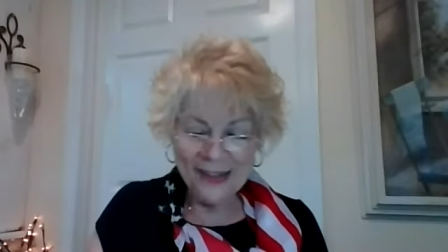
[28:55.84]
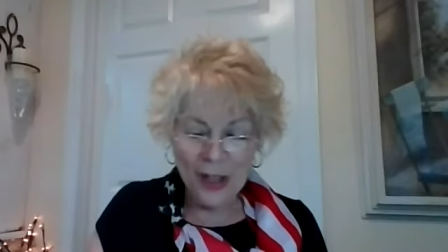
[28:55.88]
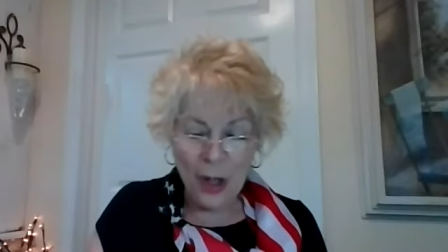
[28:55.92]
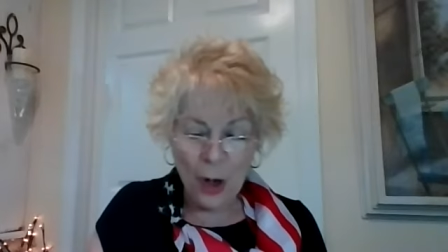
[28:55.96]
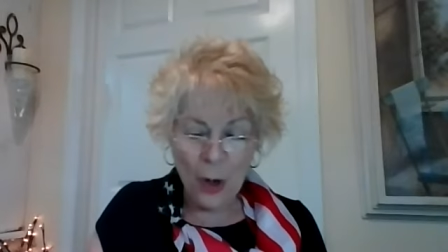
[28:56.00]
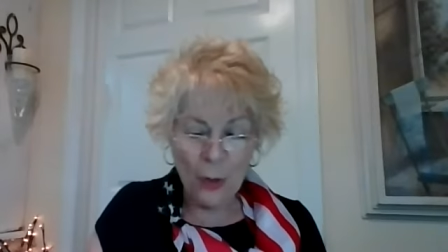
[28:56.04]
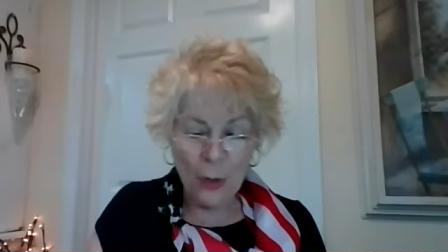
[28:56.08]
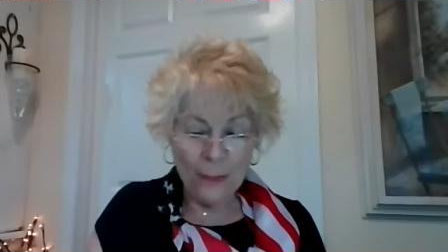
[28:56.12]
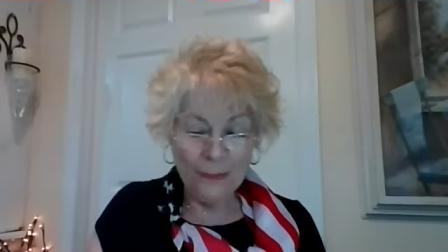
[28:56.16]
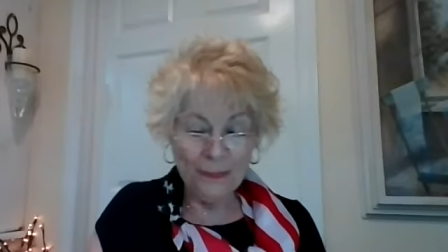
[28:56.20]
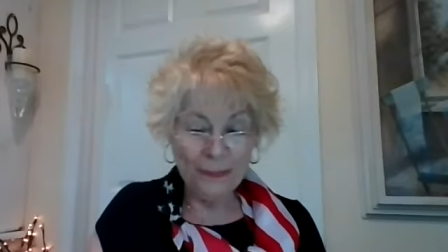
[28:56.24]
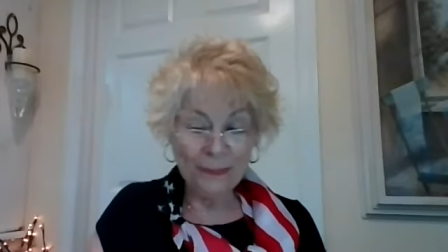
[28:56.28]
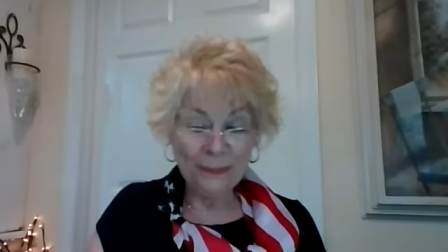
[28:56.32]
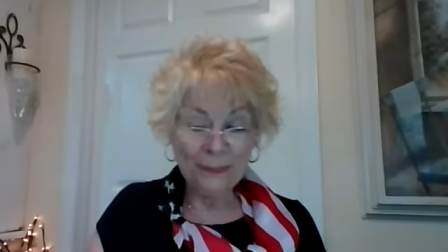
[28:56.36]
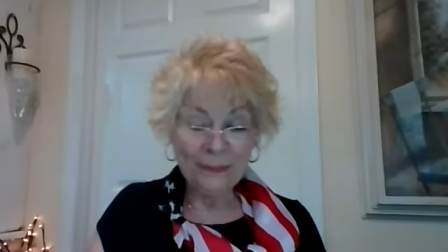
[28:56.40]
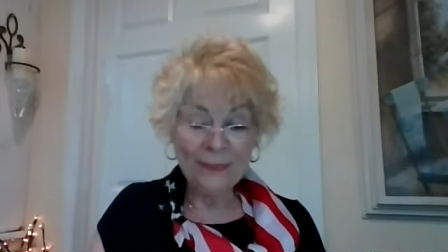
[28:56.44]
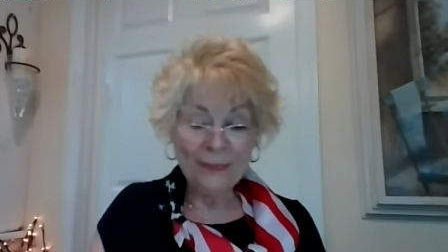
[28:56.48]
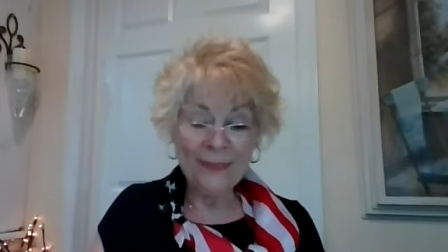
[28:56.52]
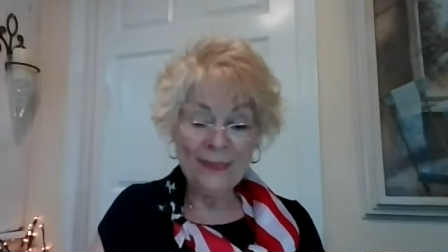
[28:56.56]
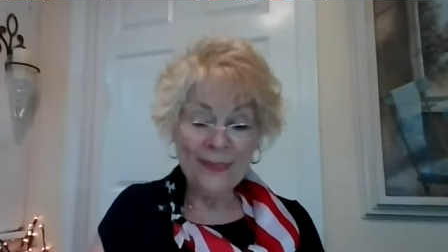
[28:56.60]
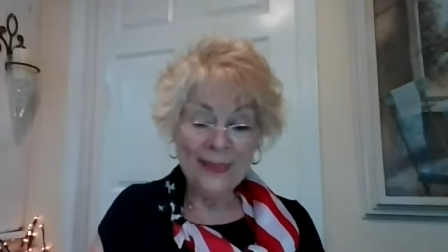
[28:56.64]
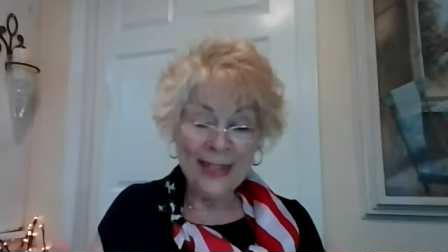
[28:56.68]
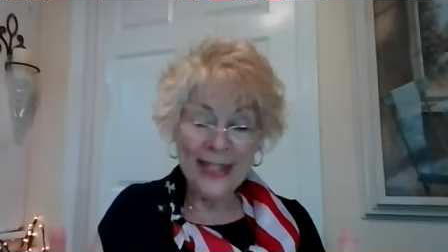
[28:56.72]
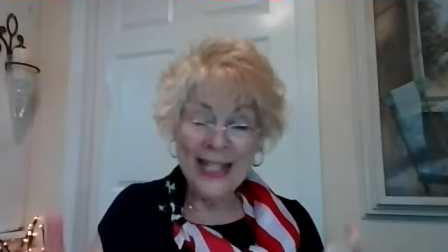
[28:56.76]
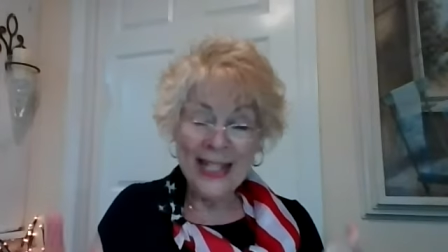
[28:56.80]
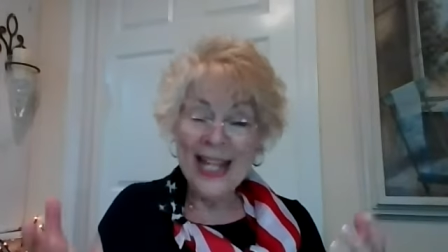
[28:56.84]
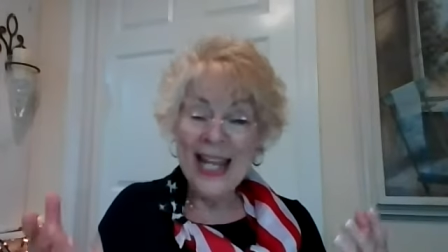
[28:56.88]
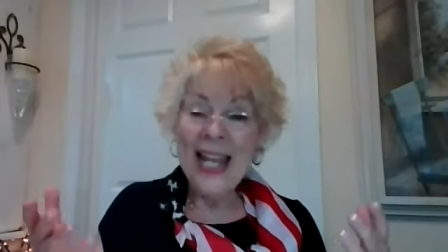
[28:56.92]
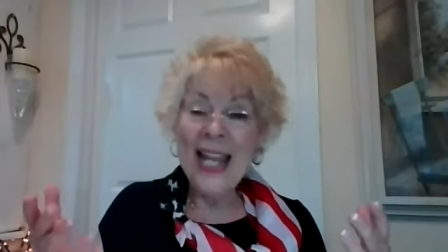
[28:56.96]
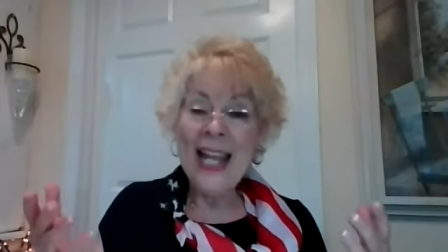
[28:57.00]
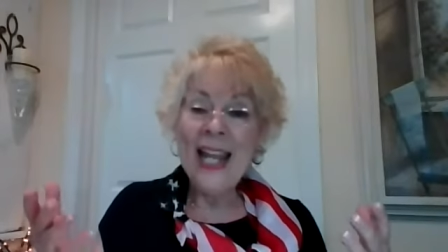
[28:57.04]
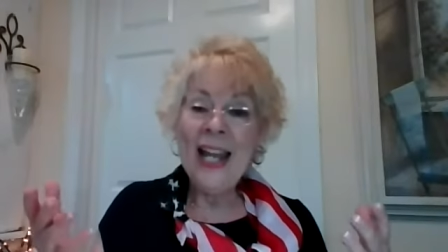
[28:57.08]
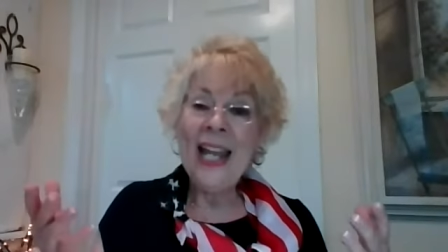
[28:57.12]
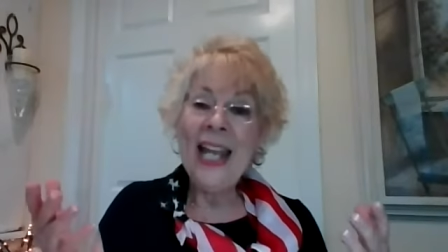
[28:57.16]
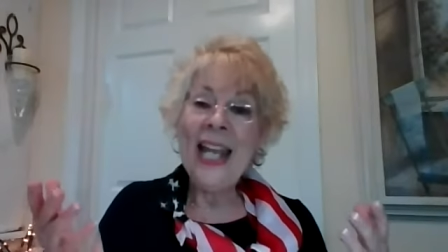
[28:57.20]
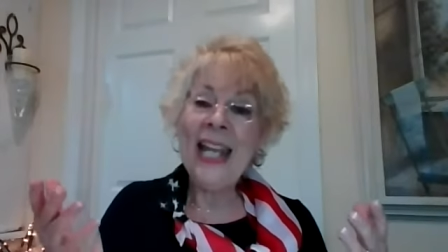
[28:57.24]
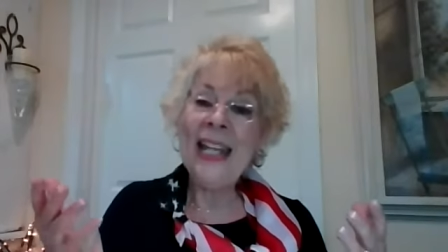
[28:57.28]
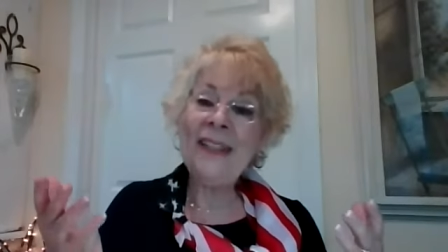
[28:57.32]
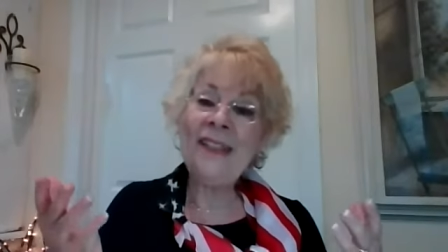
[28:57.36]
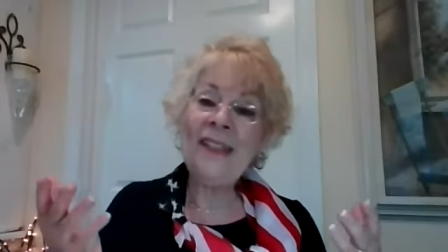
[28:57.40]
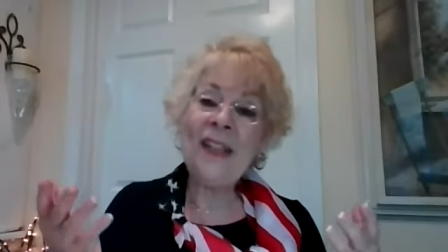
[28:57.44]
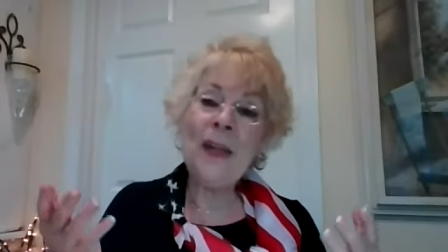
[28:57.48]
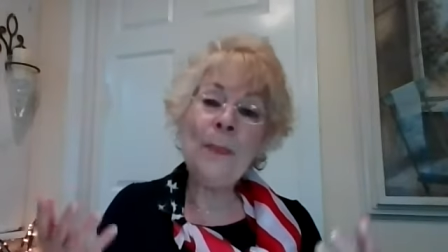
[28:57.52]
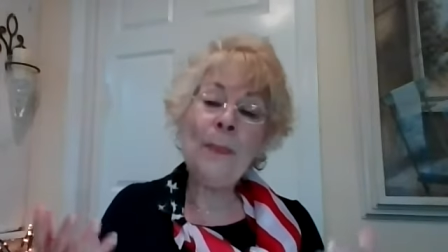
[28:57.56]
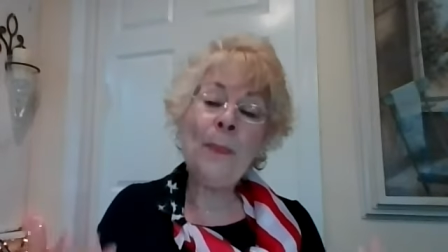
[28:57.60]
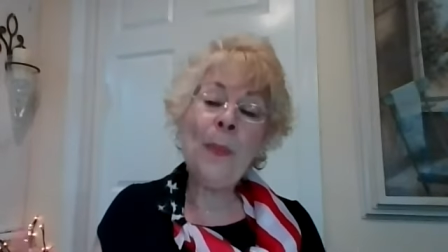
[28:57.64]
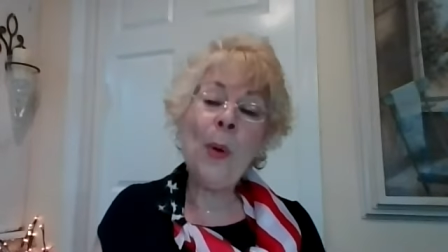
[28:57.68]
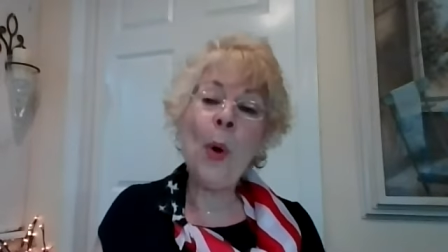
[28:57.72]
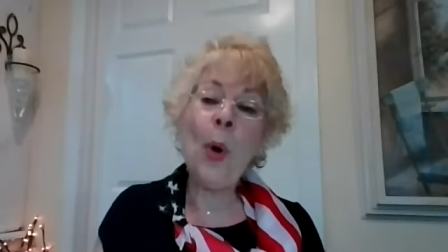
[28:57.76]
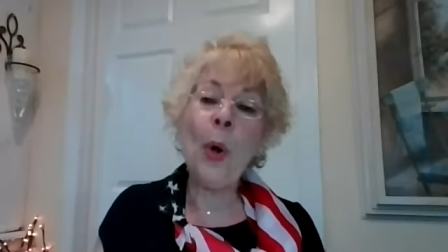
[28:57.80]
So it's
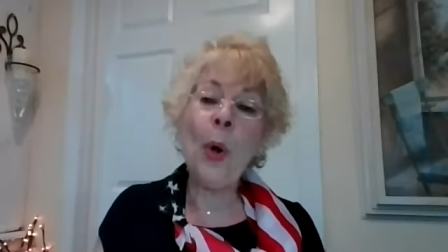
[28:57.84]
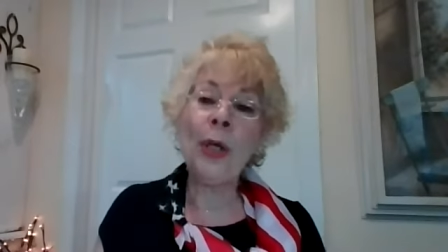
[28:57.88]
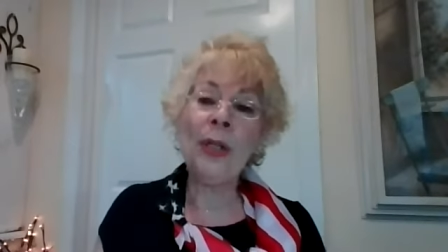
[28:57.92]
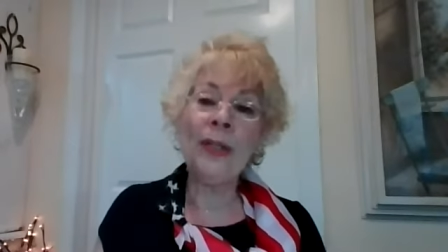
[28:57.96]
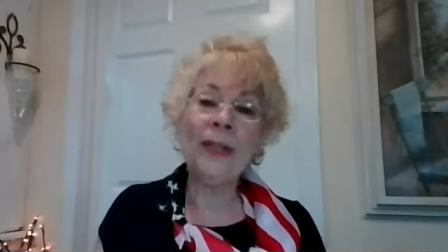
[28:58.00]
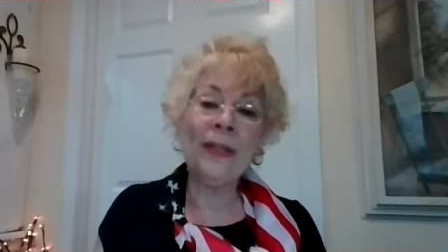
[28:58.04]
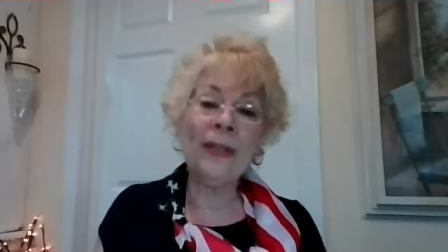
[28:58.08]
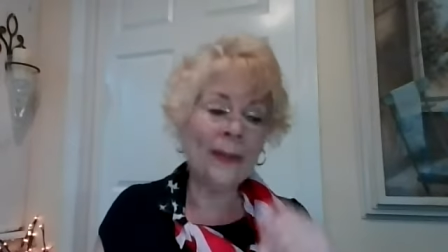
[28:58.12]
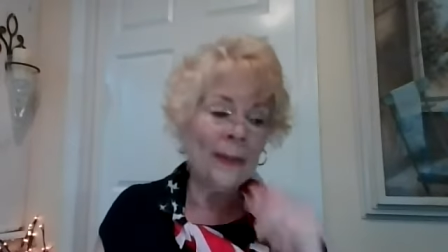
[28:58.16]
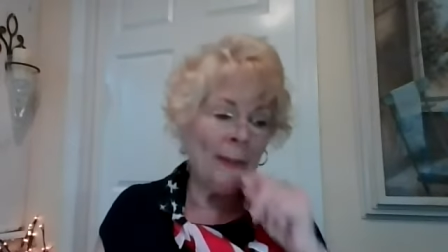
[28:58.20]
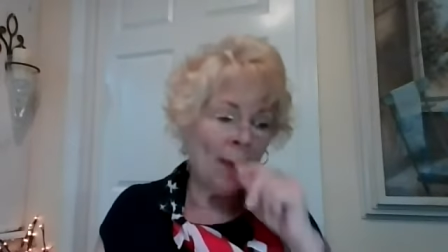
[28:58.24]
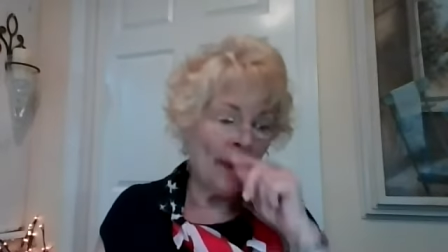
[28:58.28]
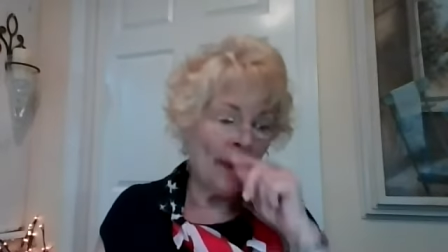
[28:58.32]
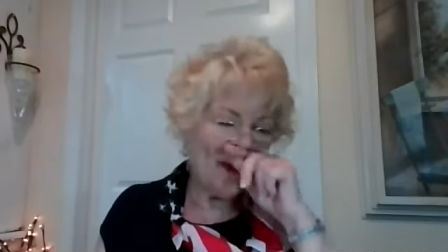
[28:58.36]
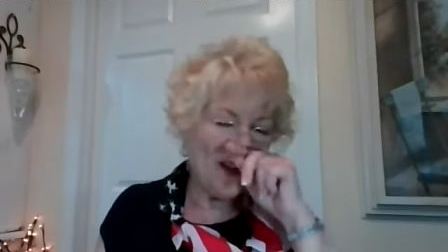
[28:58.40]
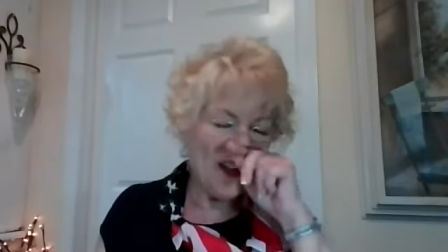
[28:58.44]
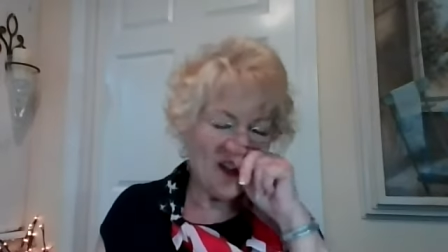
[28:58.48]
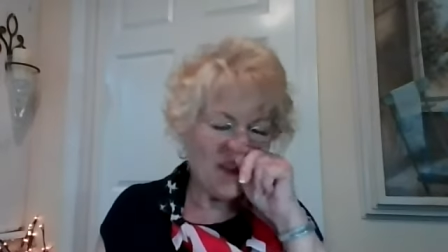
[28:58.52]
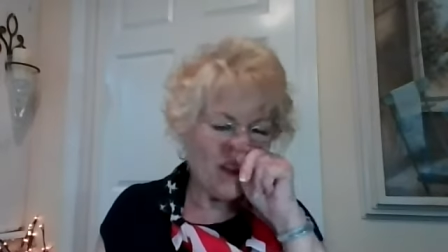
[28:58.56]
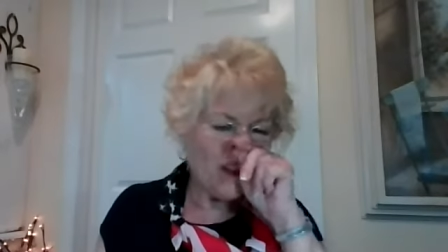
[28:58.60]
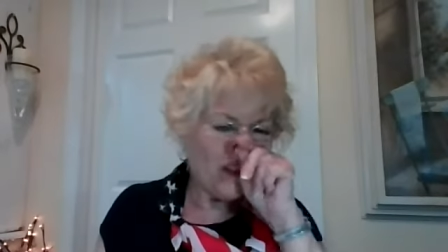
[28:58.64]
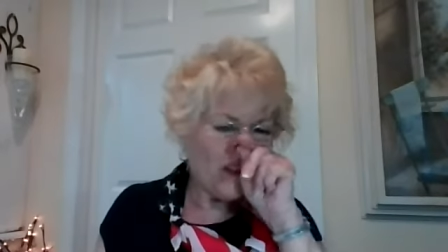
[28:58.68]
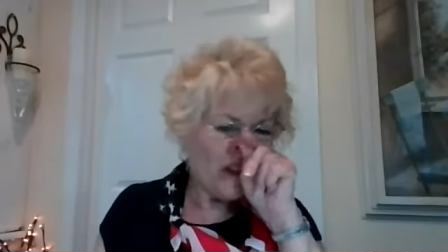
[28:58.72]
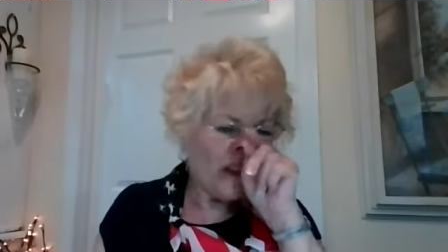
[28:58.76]
important. This